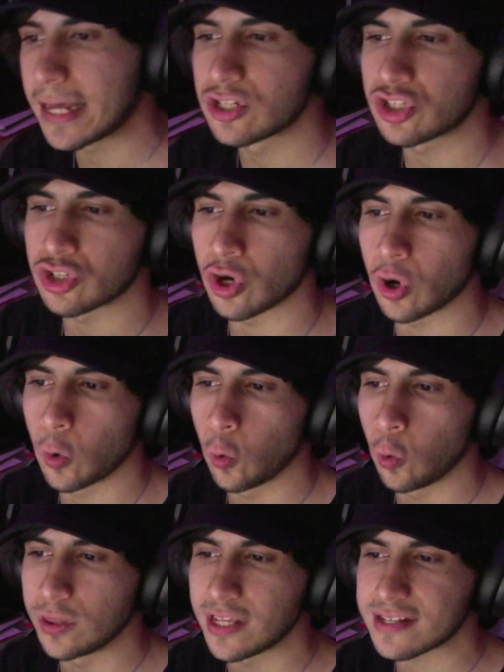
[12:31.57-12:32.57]

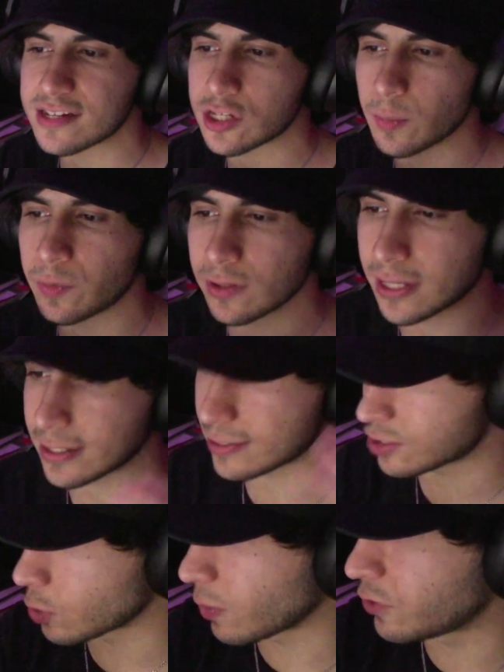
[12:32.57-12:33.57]
So this is something that
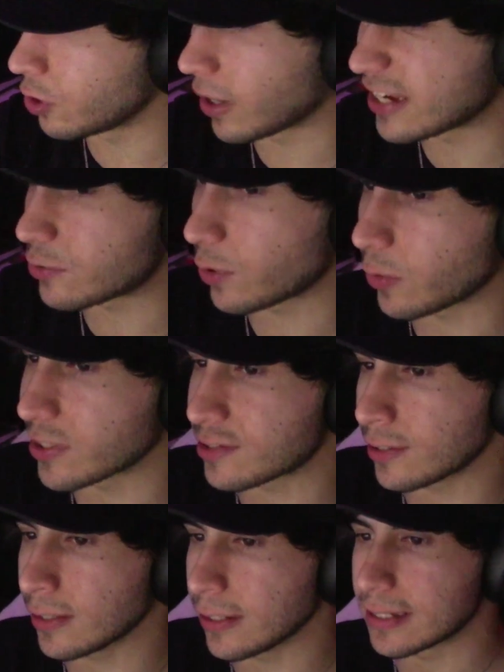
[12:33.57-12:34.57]
some of you guys
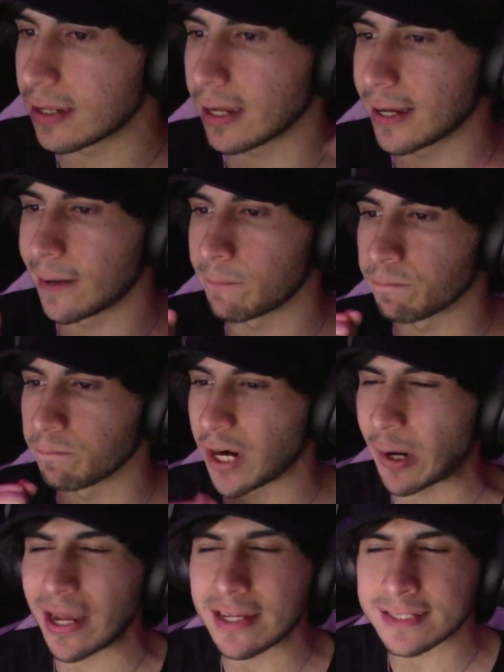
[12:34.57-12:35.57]
requested. Um,
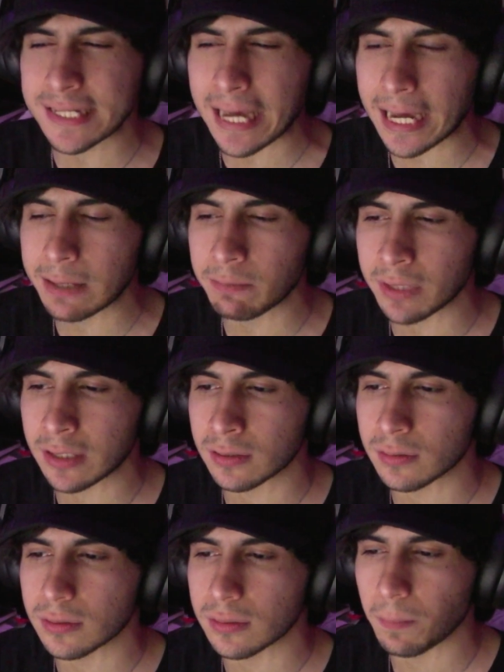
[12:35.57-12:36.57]
variety, I
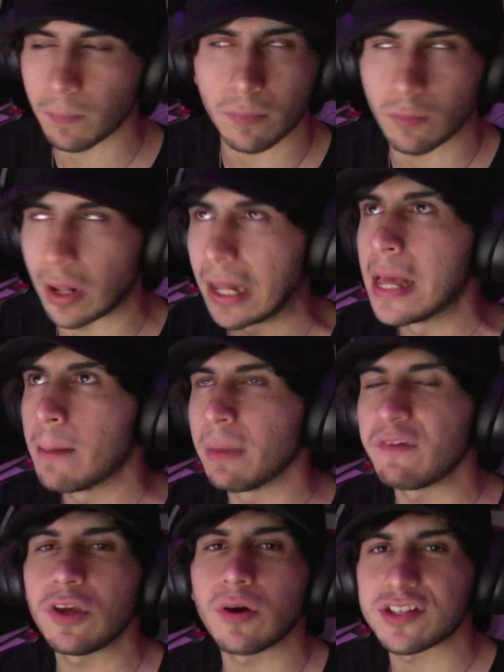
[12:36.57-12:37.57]
mean, well,
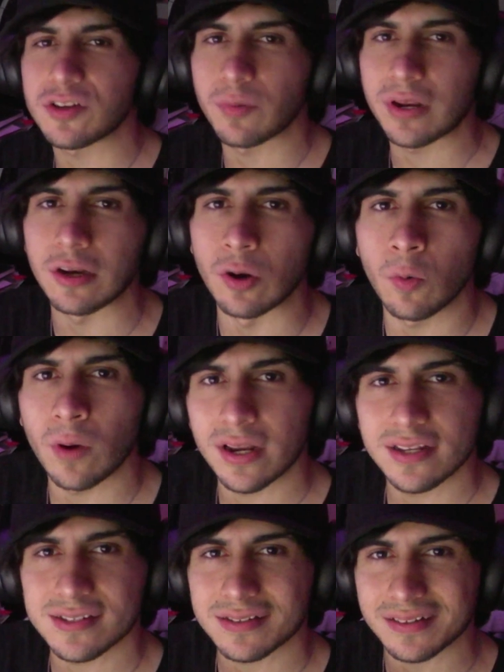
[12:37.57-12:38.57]
maybe you guys already know what
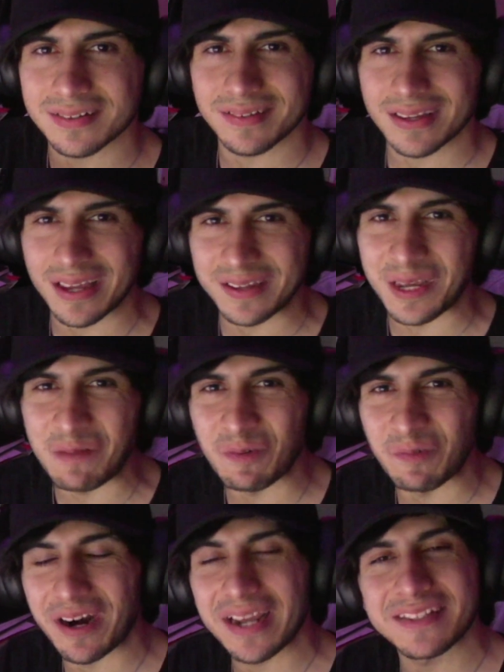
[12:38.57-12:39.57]
is
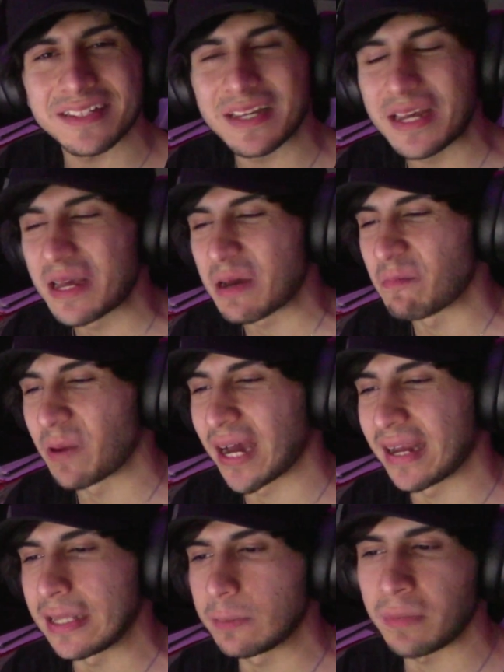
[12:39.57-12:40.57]
K-pop variety,
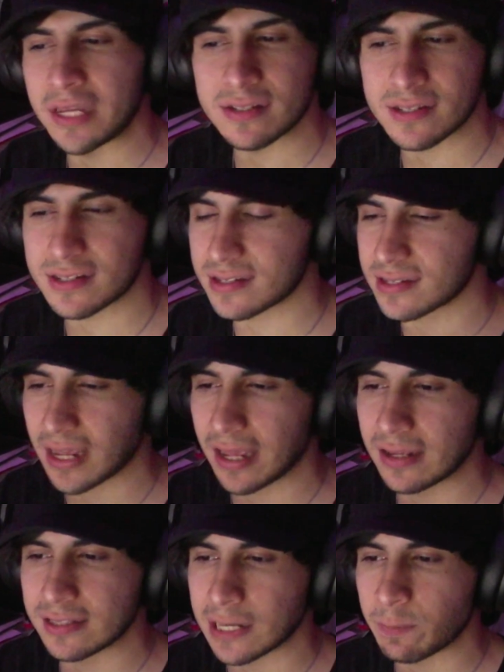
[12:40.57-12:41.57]
but it means
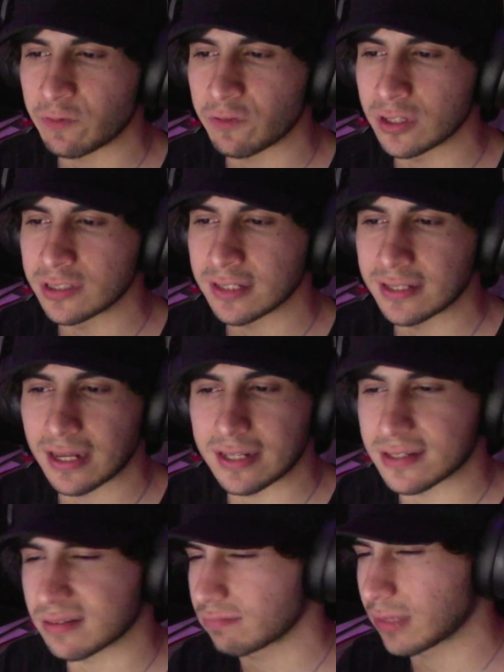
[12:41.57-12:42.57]
any type of content that
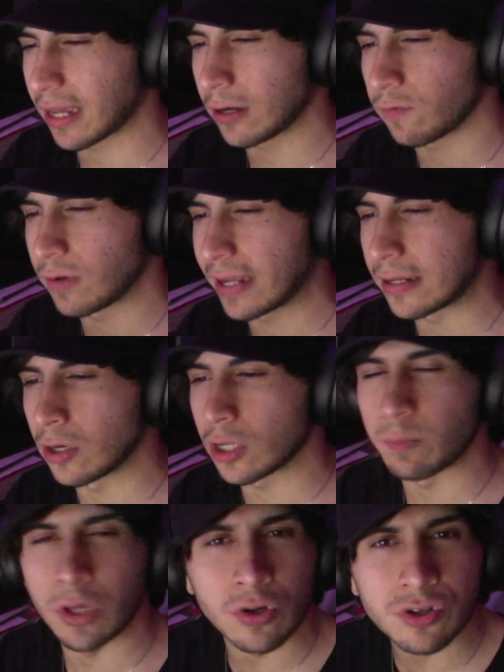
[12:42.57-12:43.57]
is kind of like not
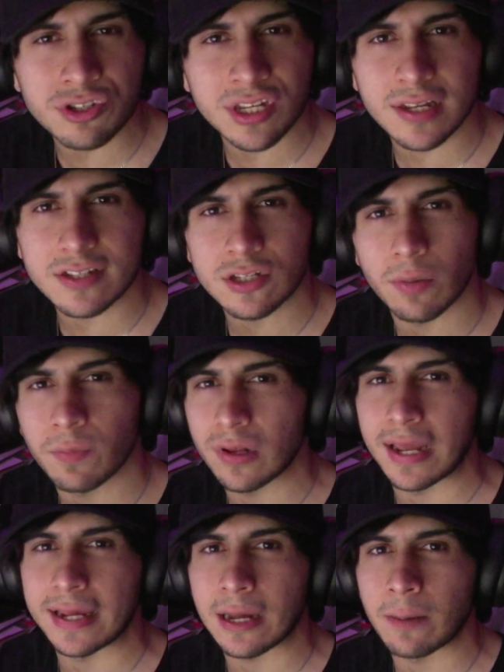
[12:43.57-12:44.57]
music, something
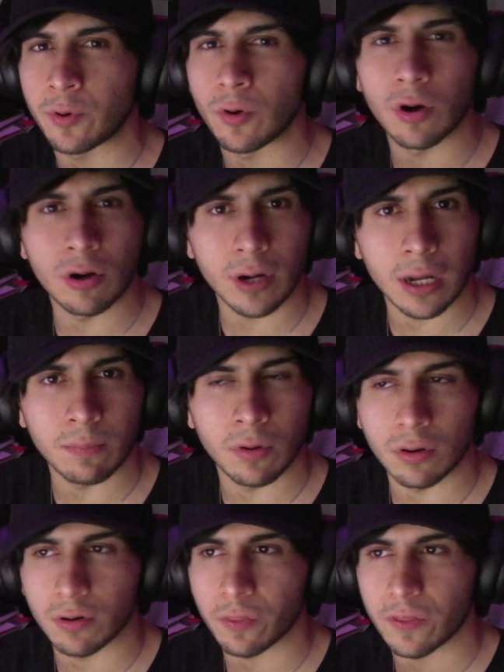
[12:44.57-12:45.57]
like a program
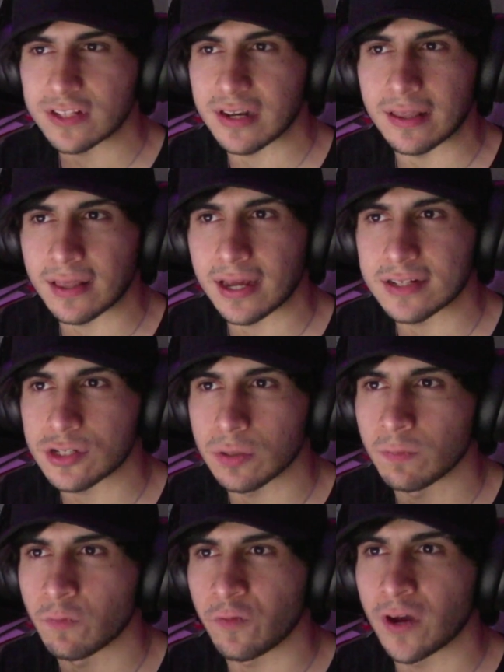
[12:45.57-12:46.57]
or things like that,
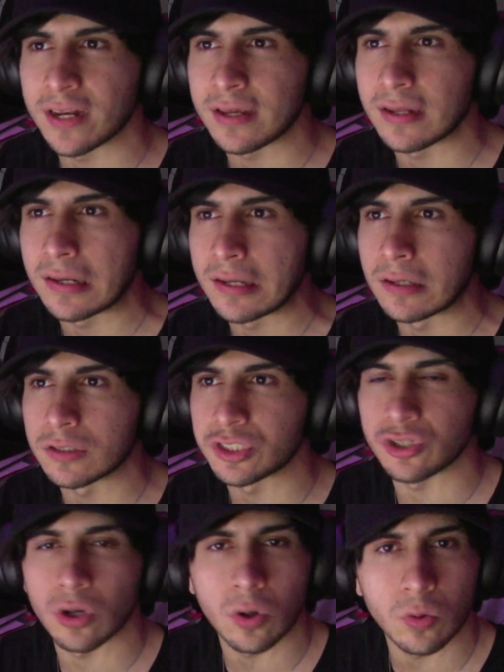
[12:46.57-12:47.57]
some funny little
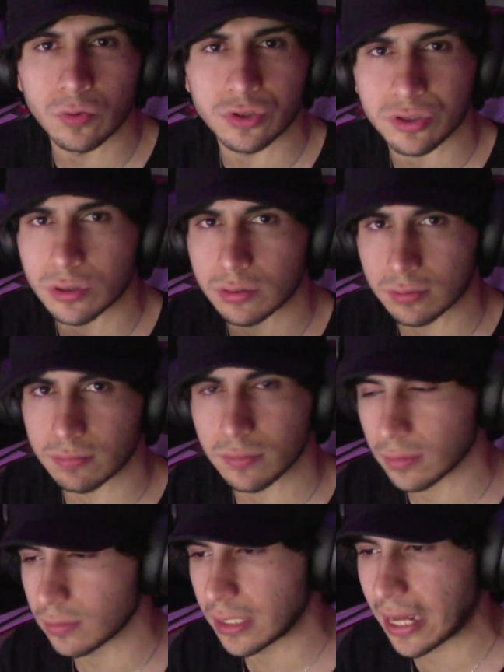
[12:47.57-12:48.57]
shows or
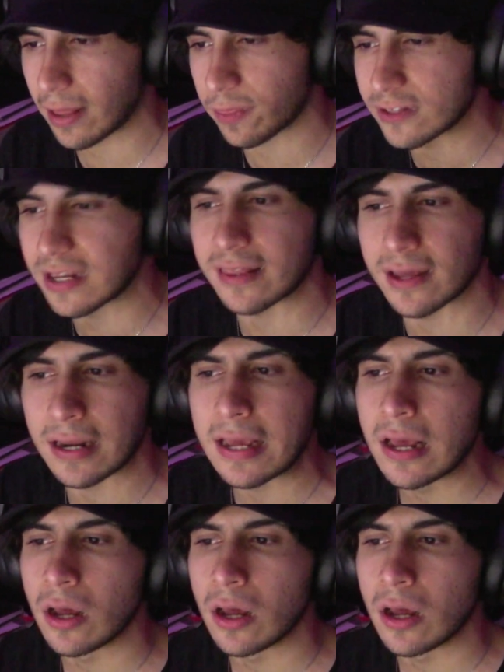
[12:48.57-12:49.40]
yeah, things like that.